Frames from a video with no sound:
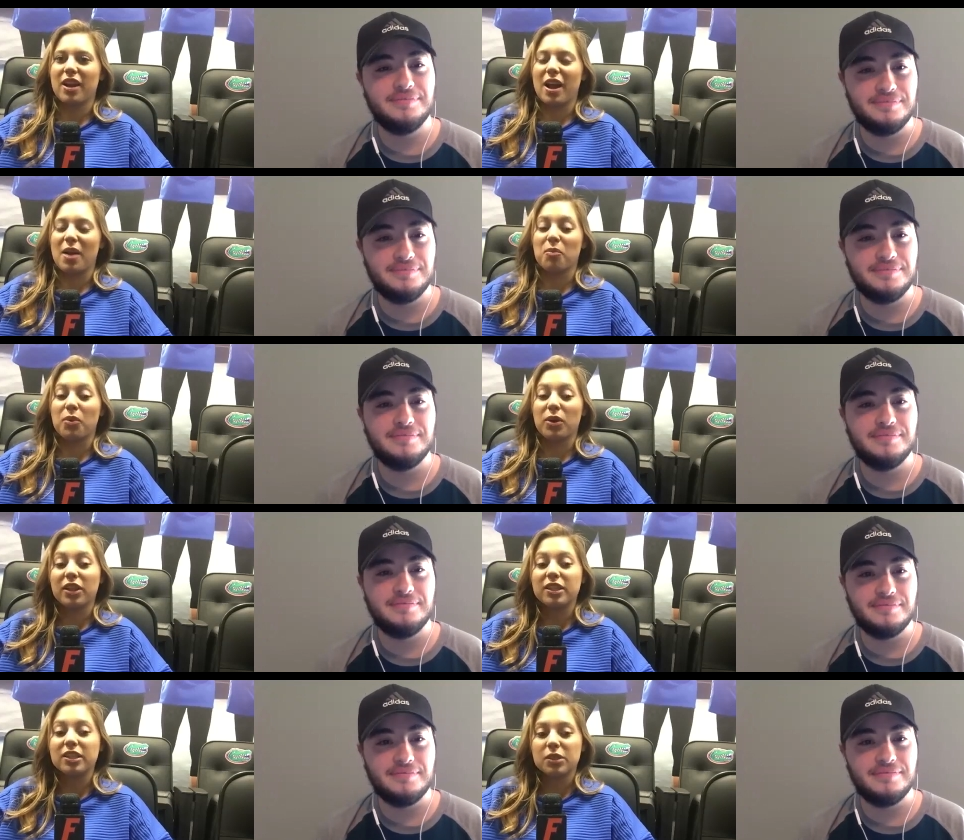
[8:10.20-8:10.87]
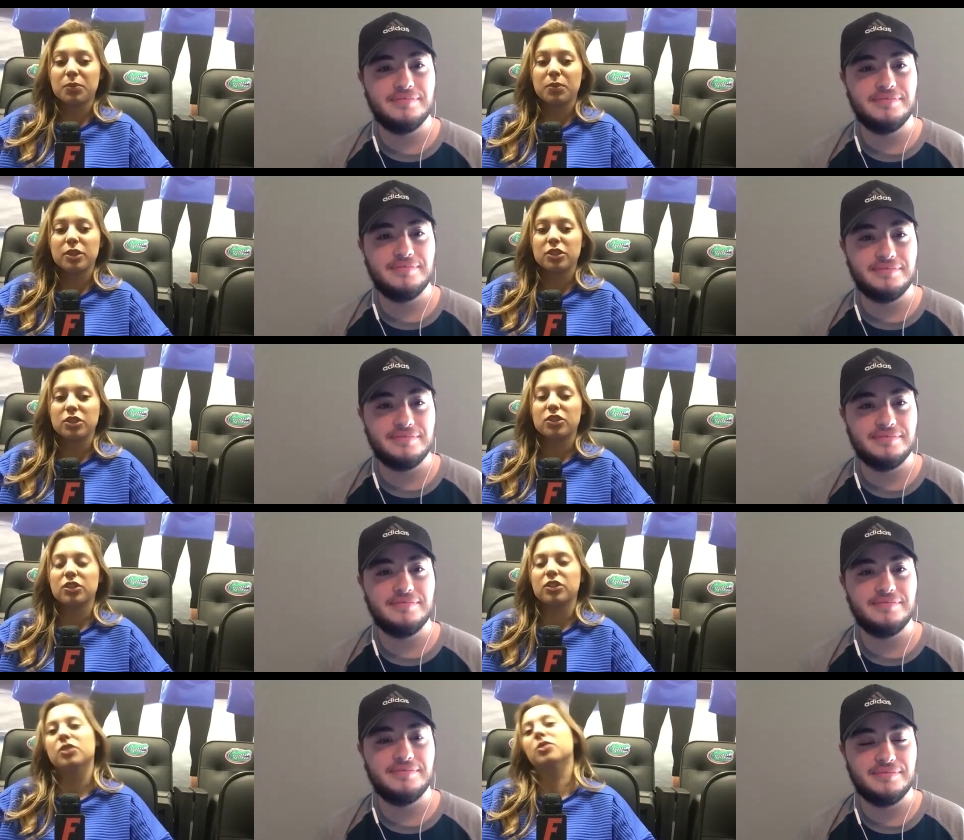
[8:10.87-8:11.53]
Speaker 1: I'm willing to push
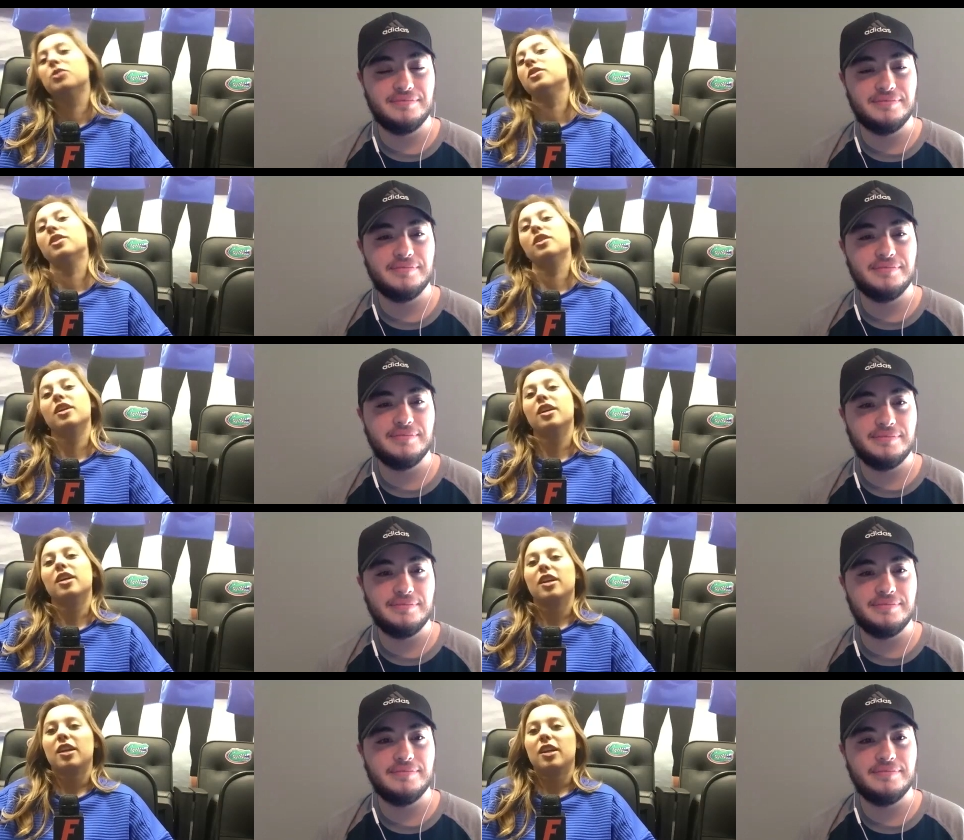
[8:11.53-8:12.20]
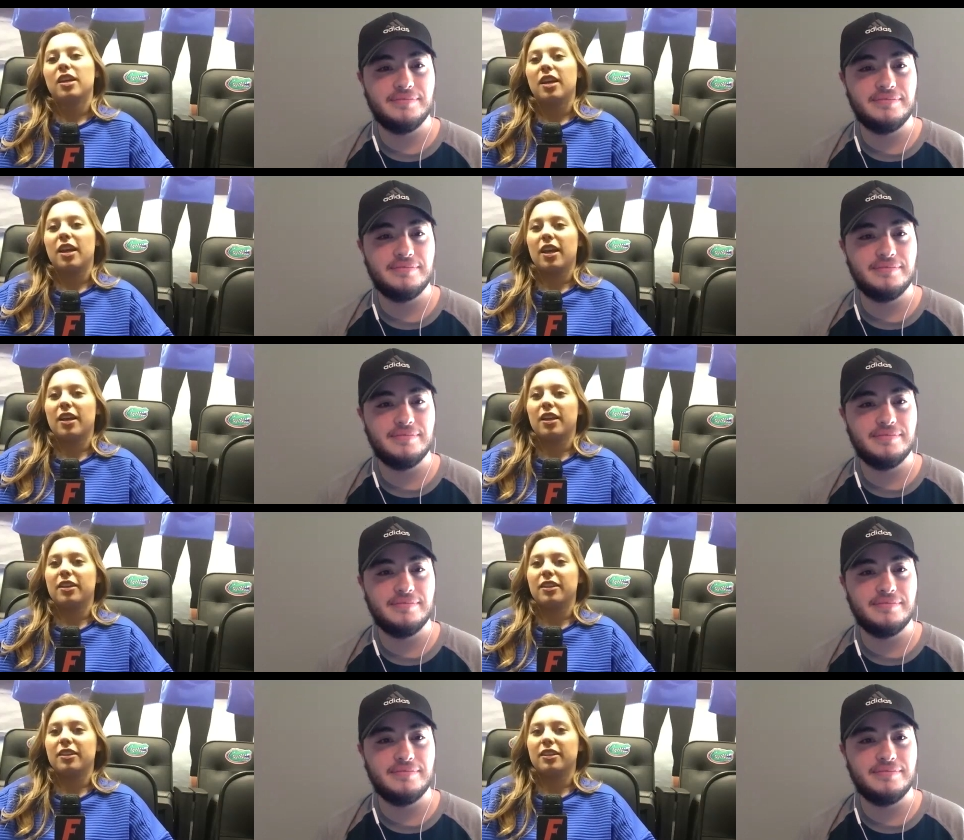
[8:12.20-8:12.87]
through,
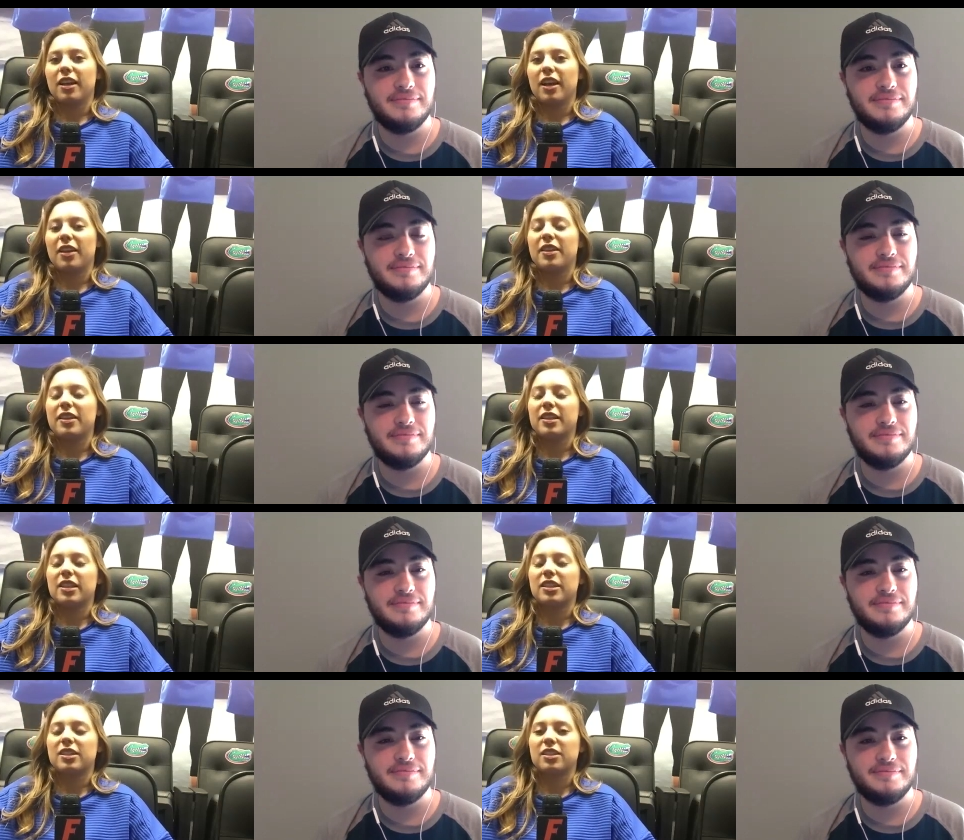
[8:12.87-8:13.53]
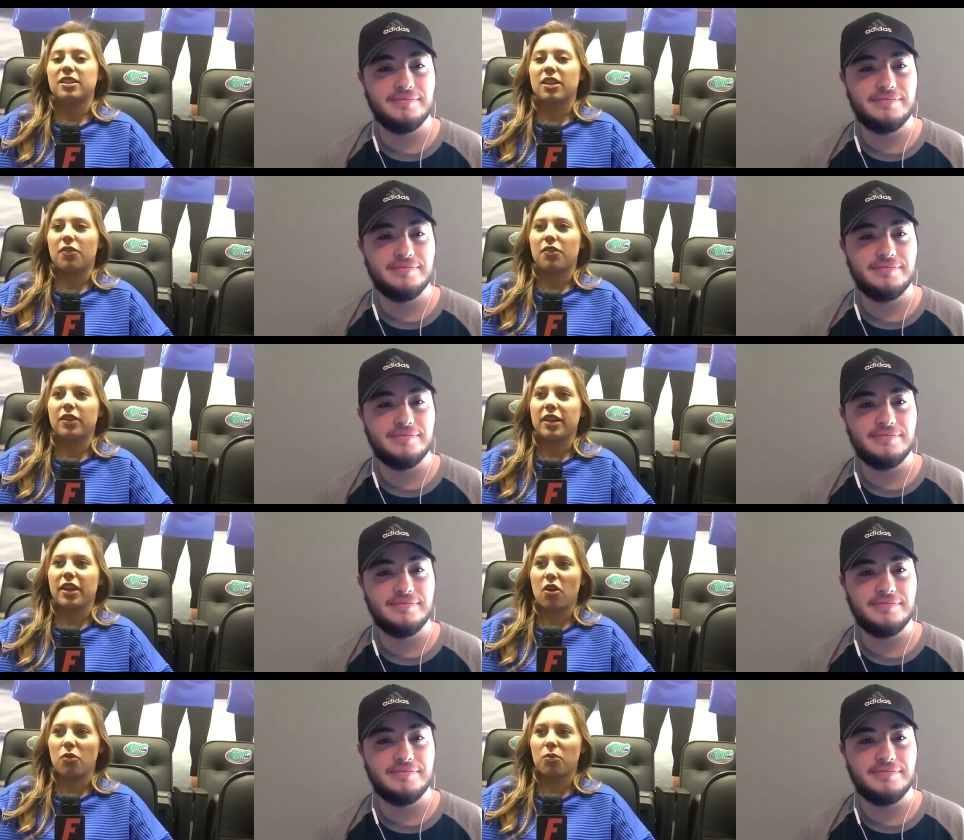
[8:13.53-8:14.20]
and I think that's definitely
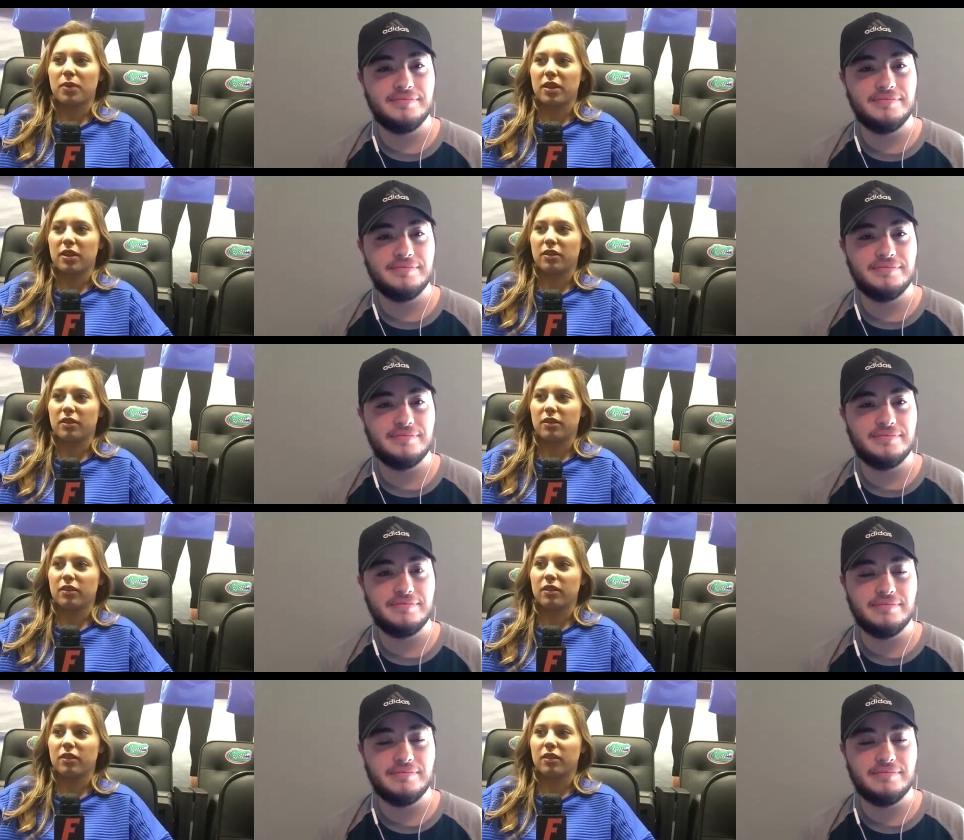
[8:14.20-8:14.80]
helped me